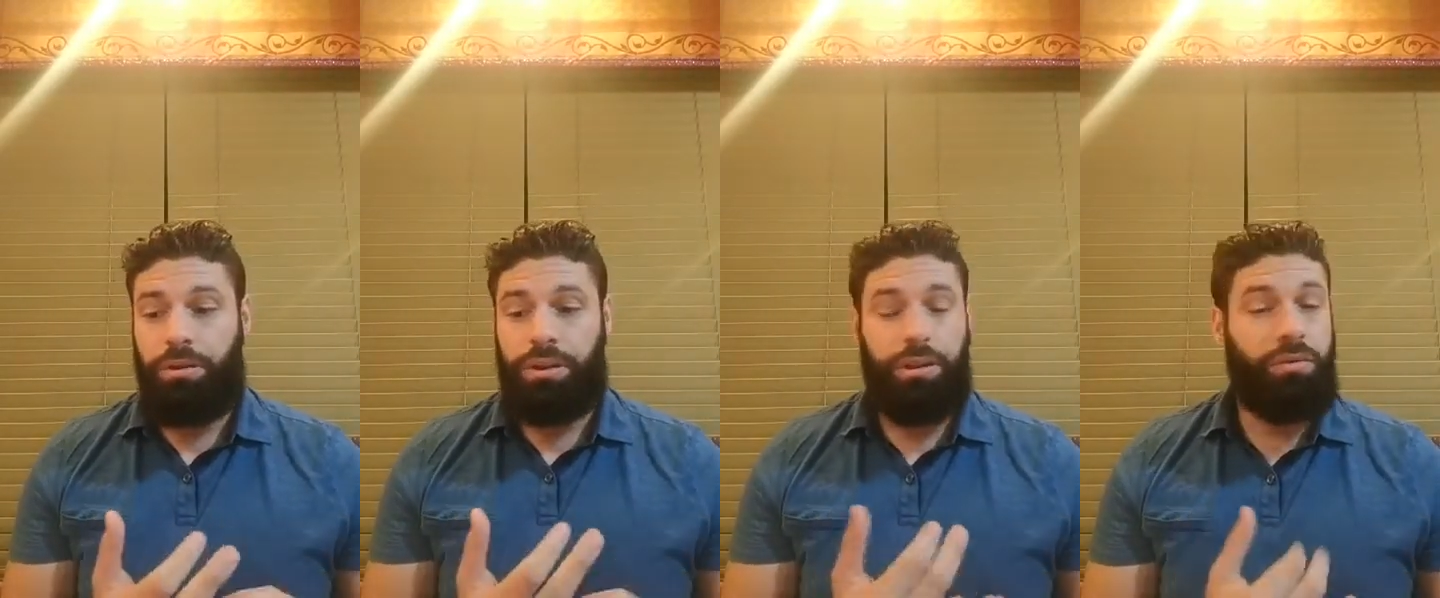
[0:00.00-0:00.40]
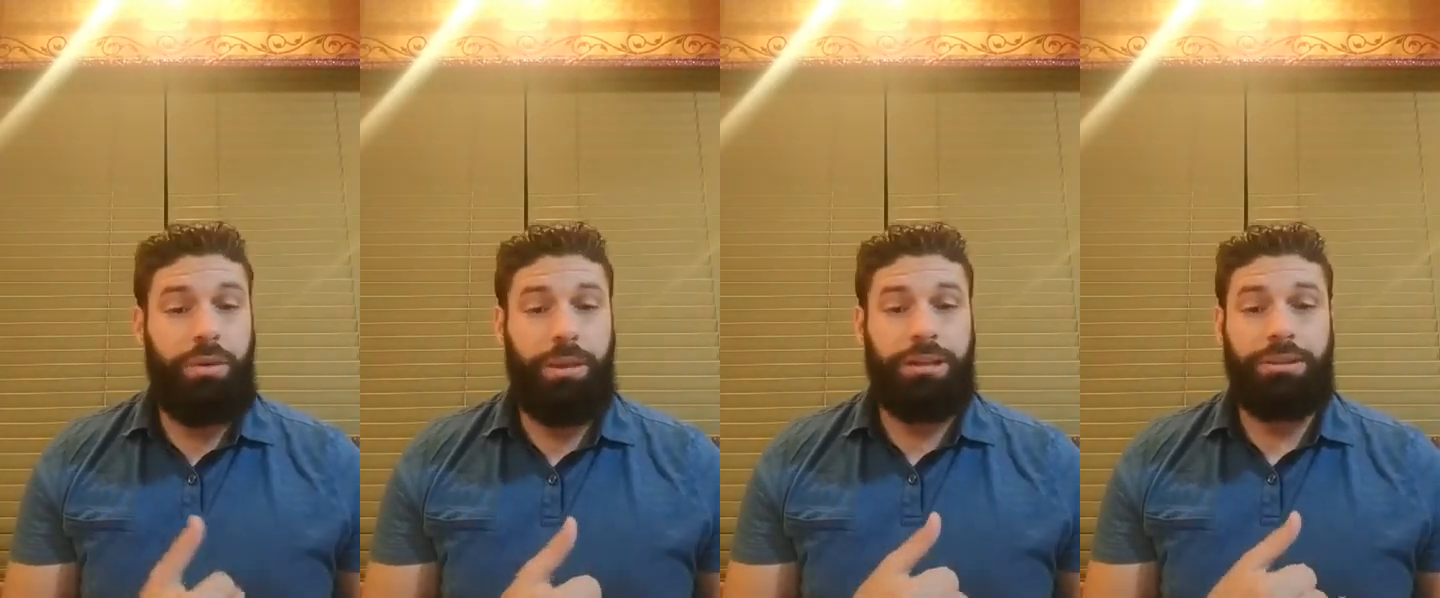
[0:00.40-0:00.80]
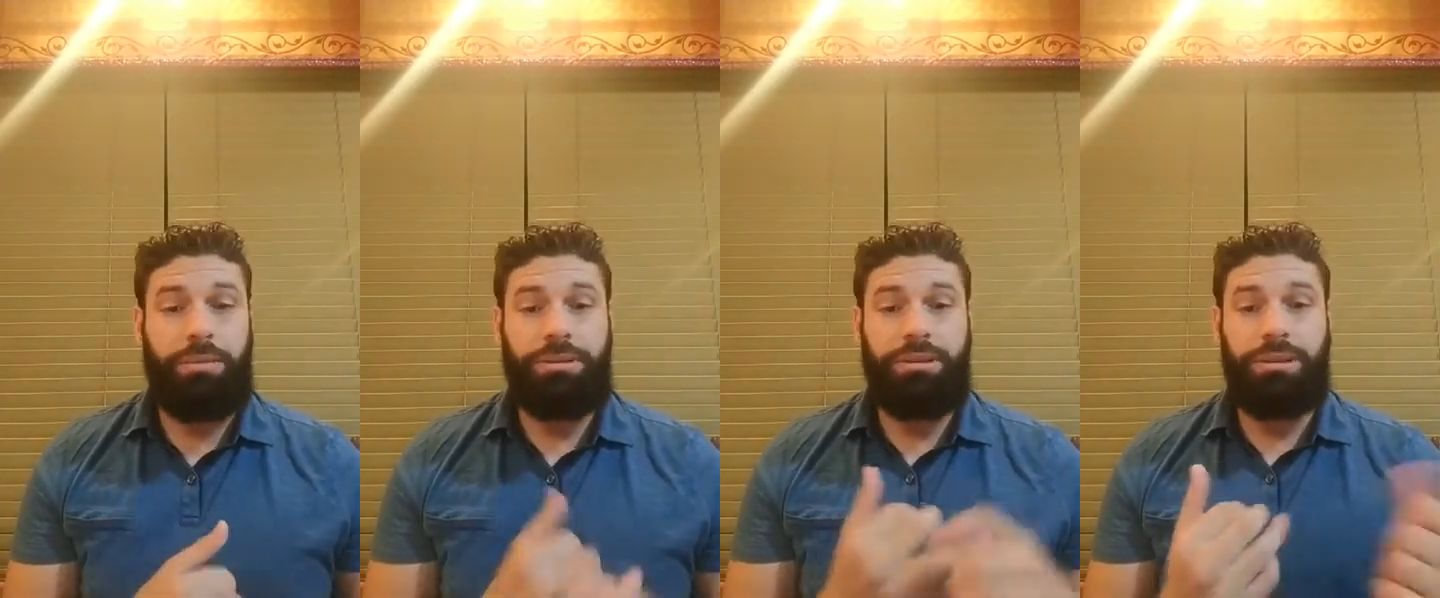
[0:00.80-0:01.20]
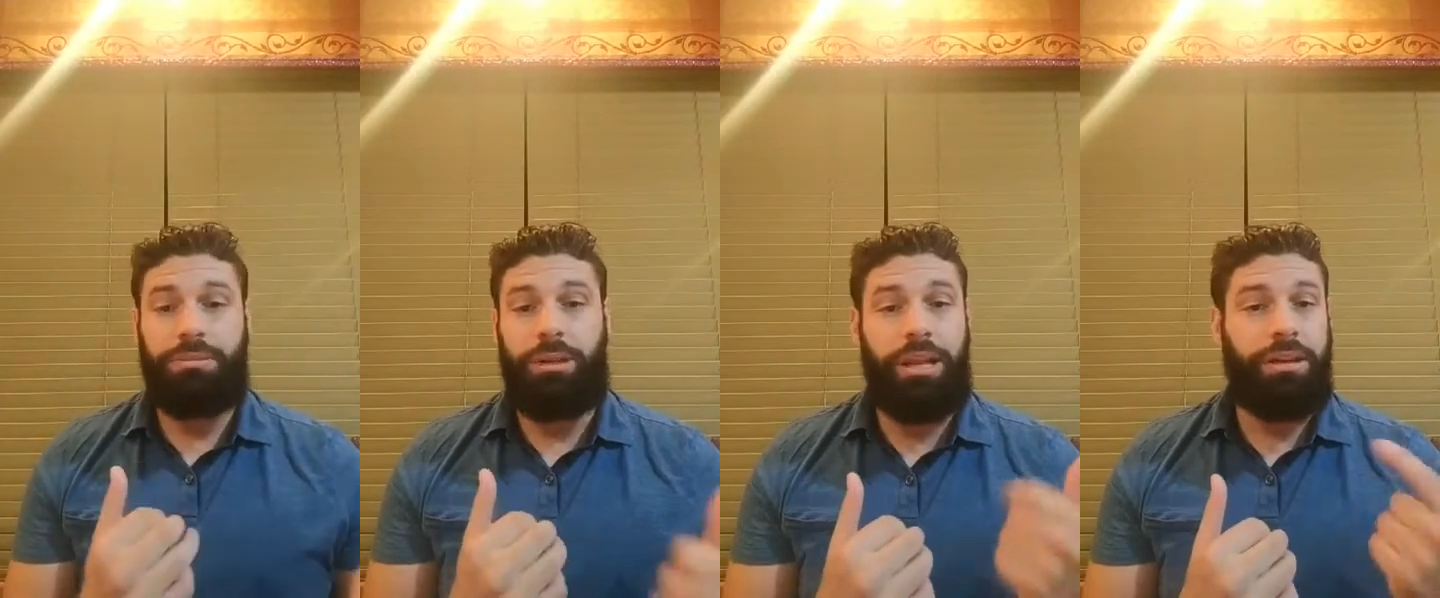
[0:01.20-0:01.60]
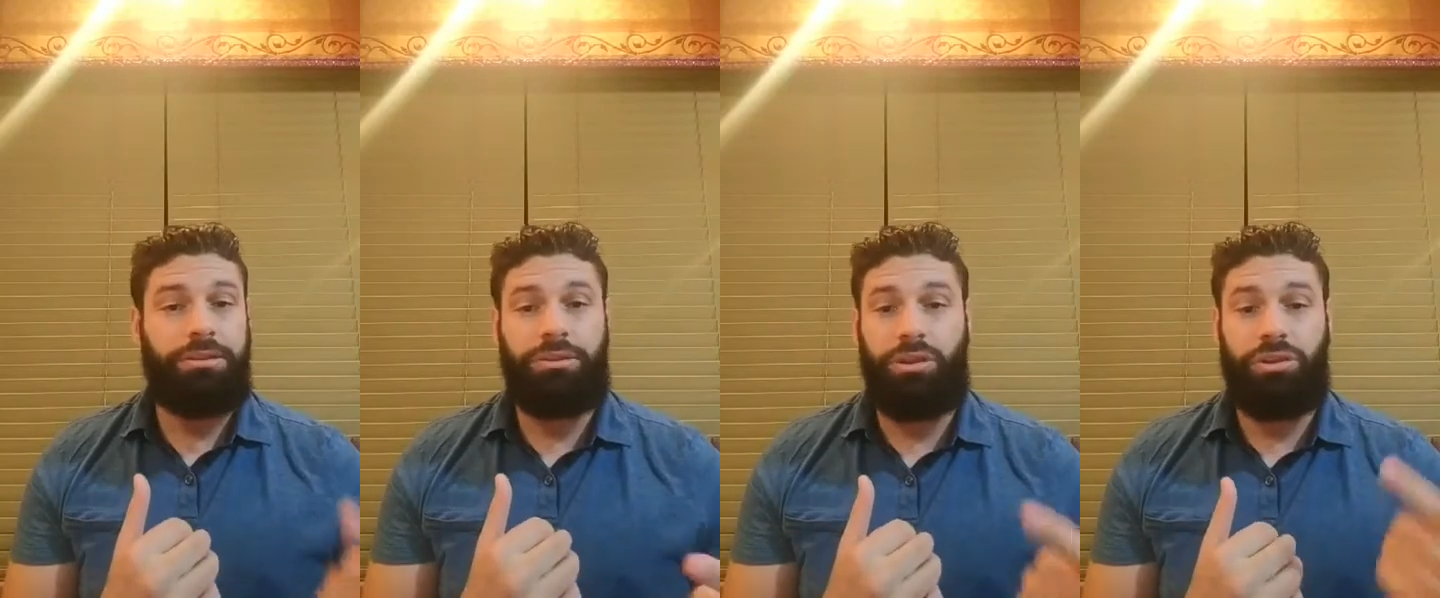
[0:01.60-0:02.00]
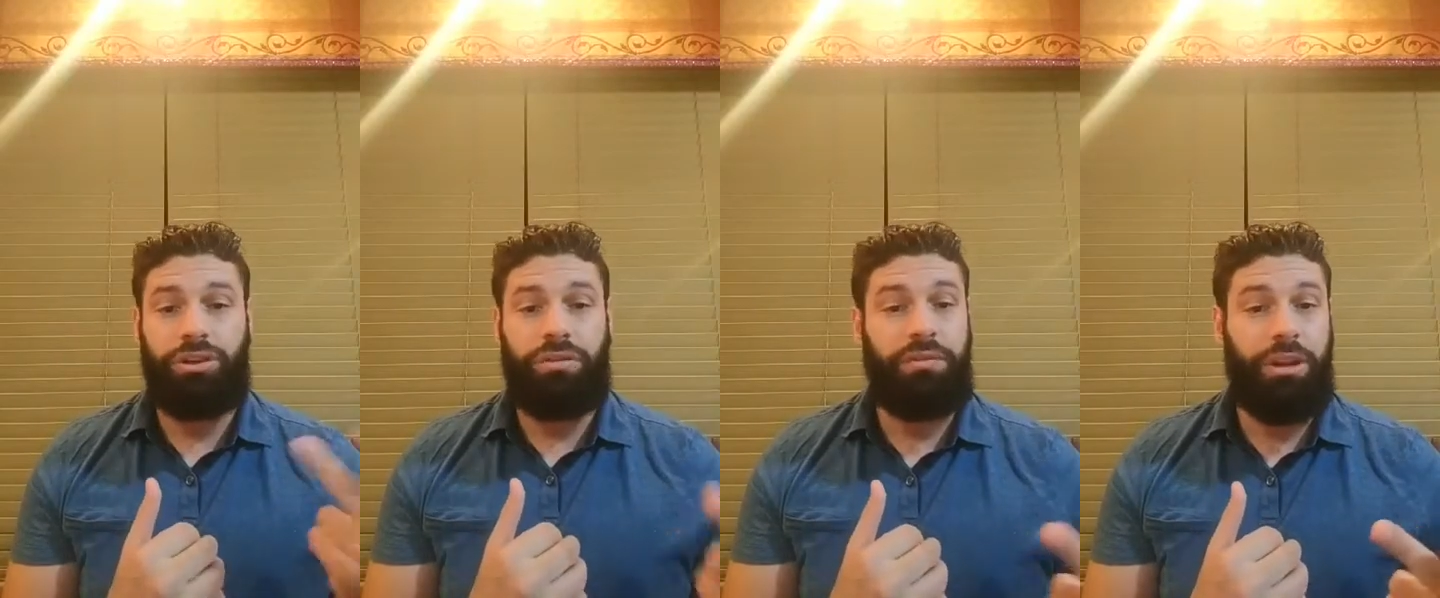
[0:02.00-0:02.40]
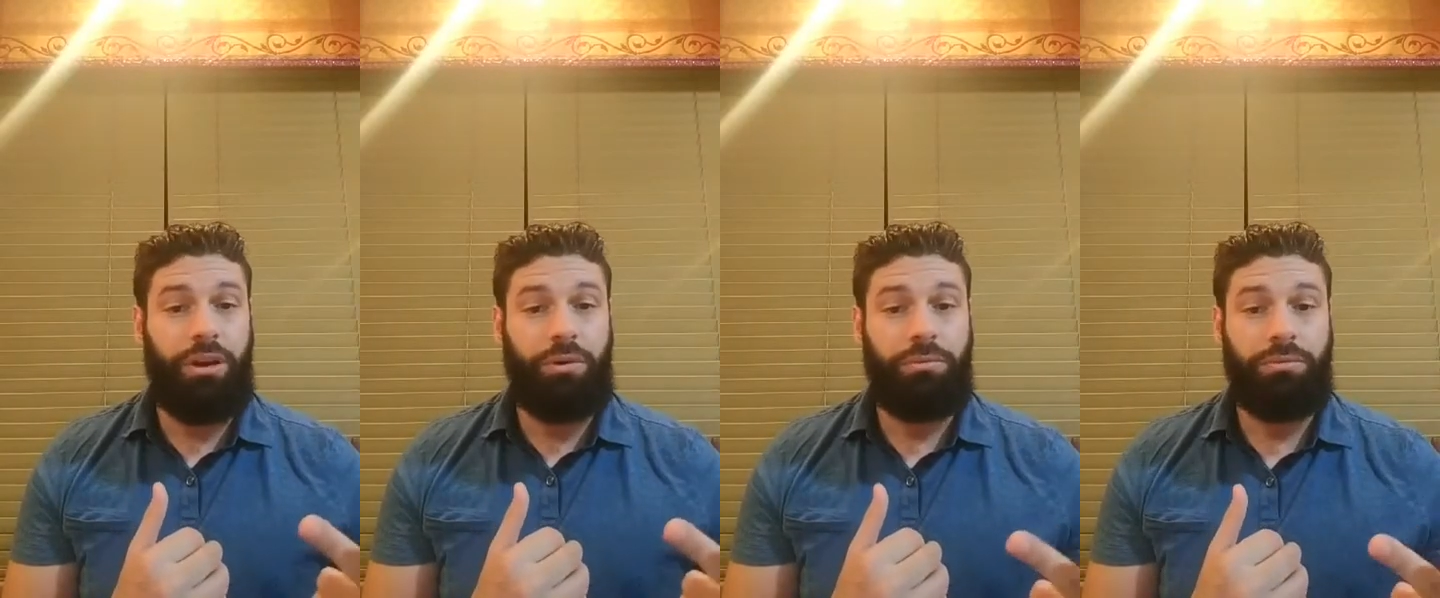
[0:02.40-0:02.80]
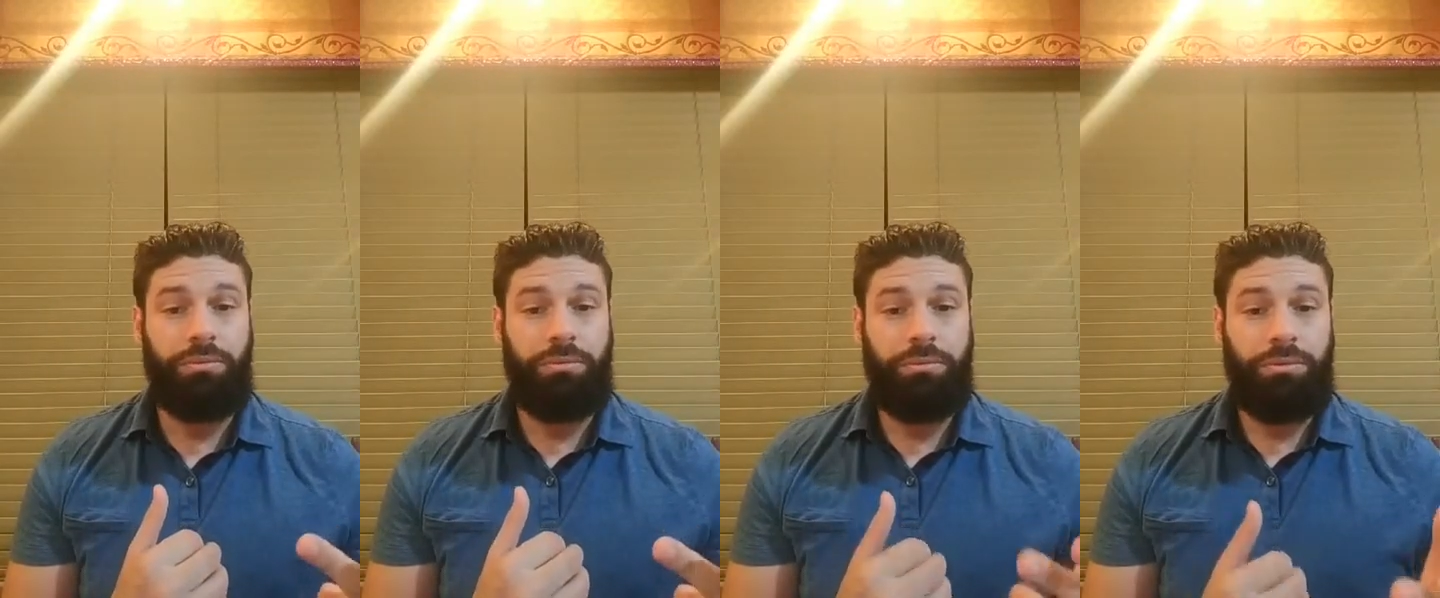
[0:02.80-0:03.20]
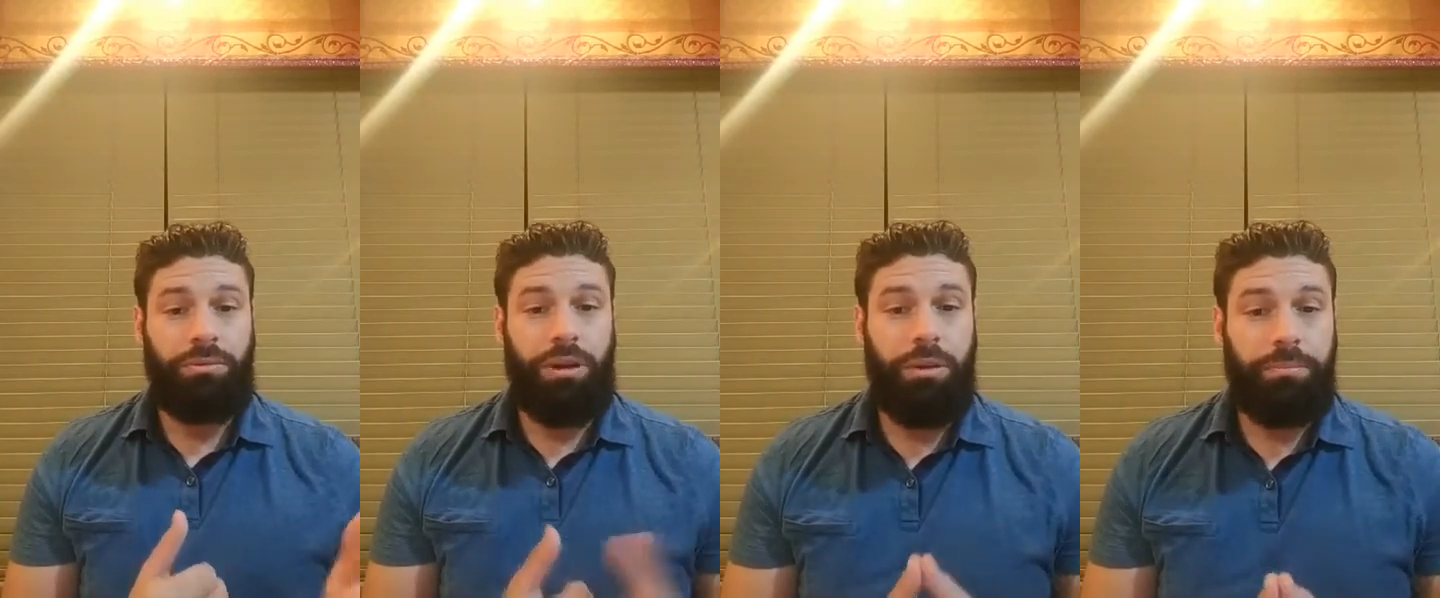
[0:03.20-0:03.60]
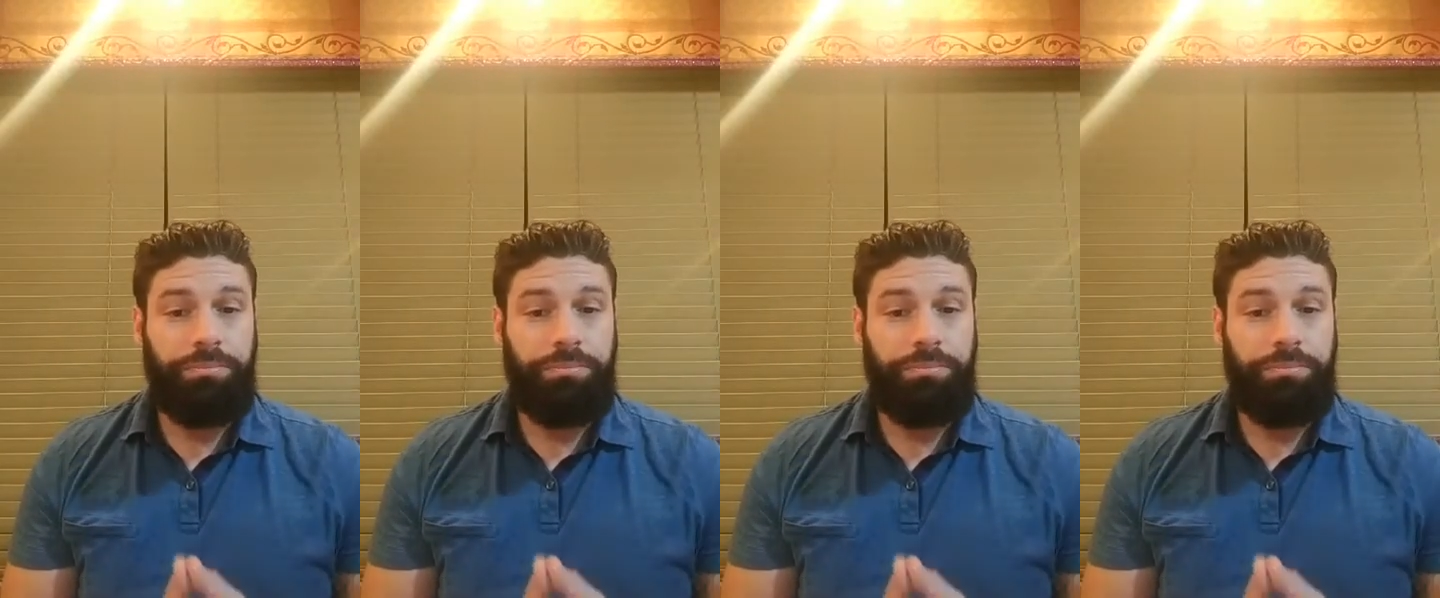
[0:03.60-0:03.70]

There are 3 main types: display, search, and video, right?